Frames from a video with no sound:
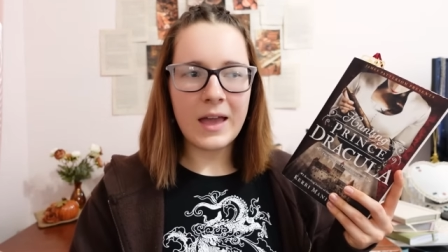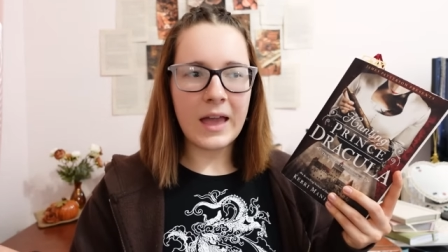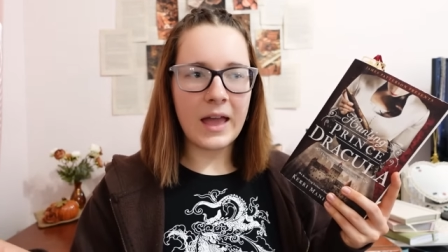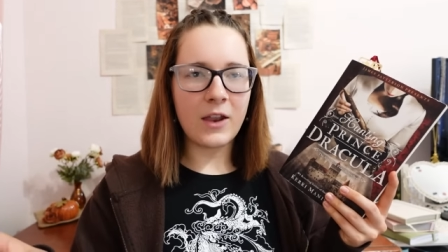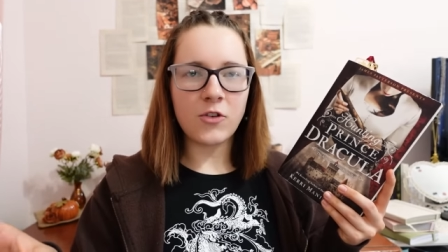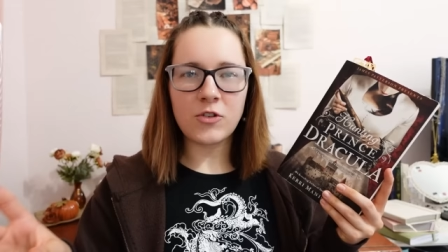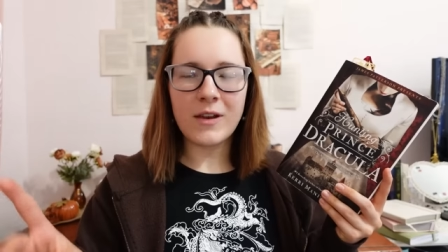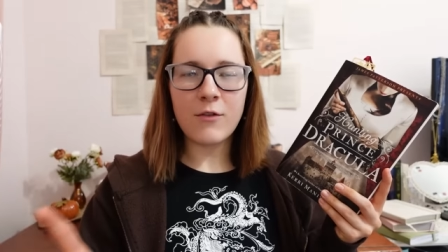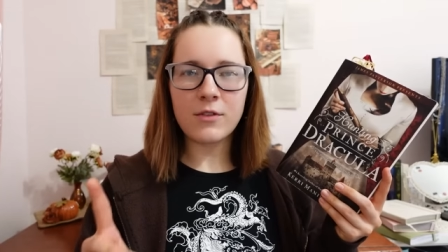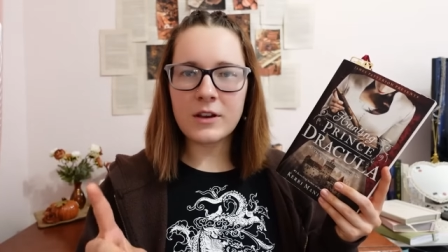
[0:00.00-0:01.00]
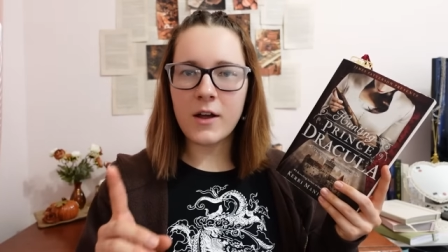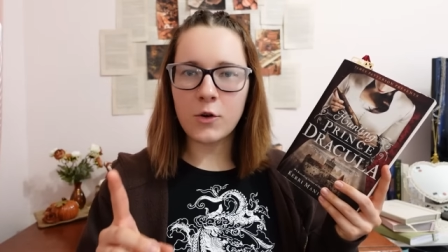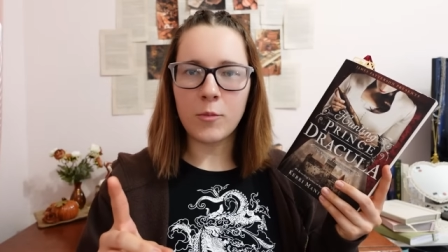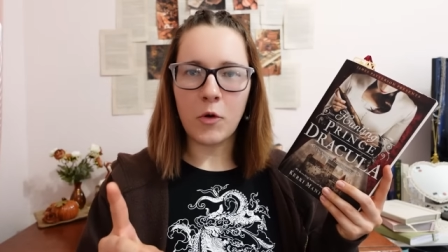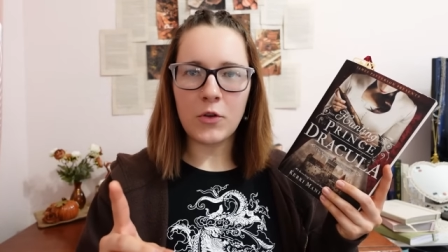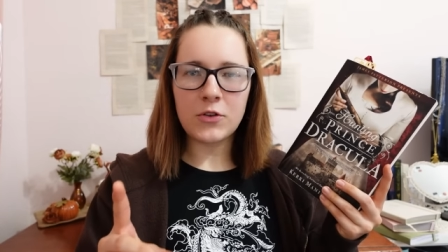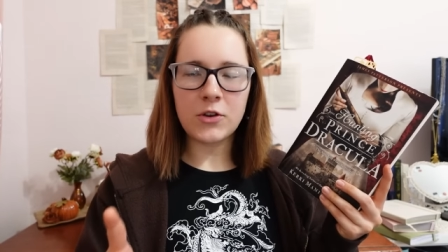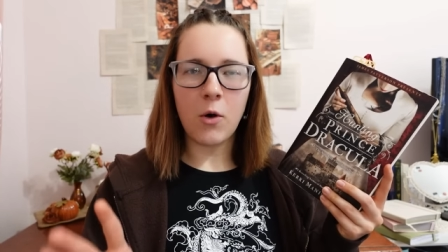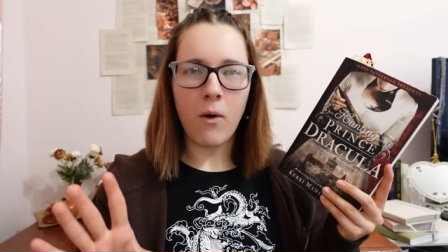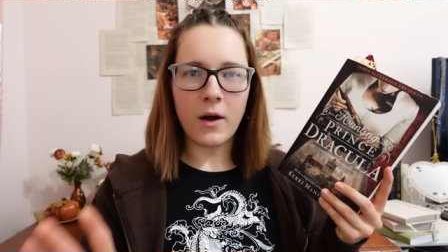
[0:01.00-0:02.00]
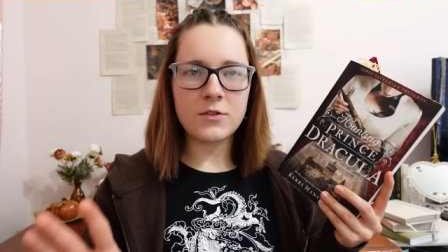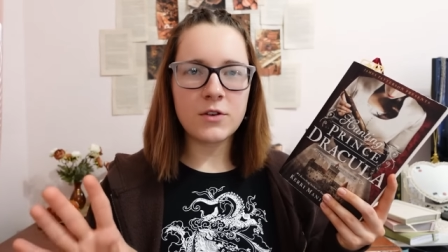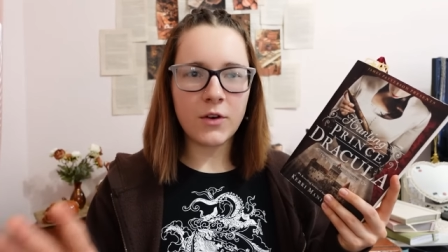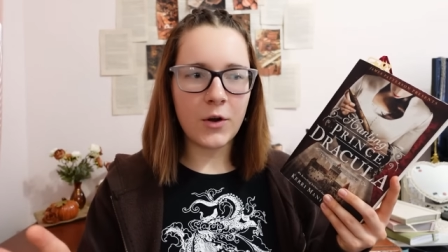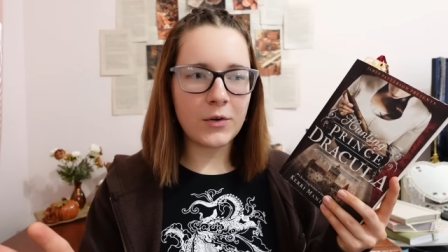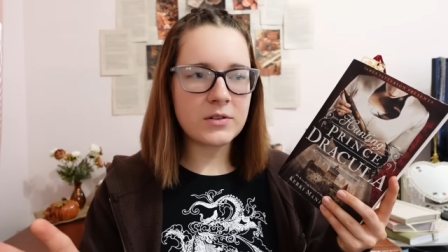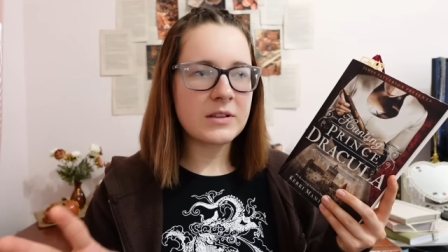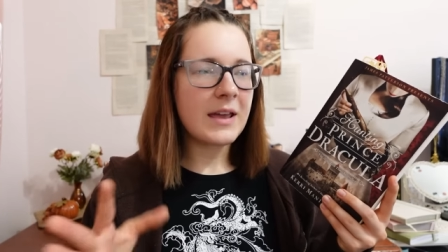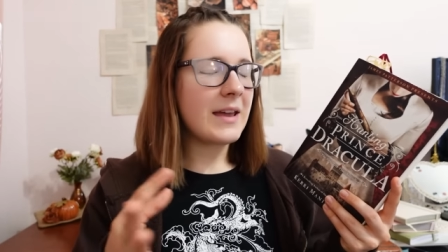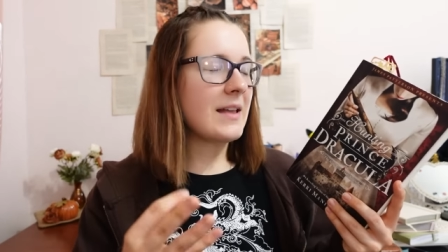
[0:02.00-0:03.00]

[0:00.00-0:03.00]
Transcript: and definitely not normal. So Audrey Rose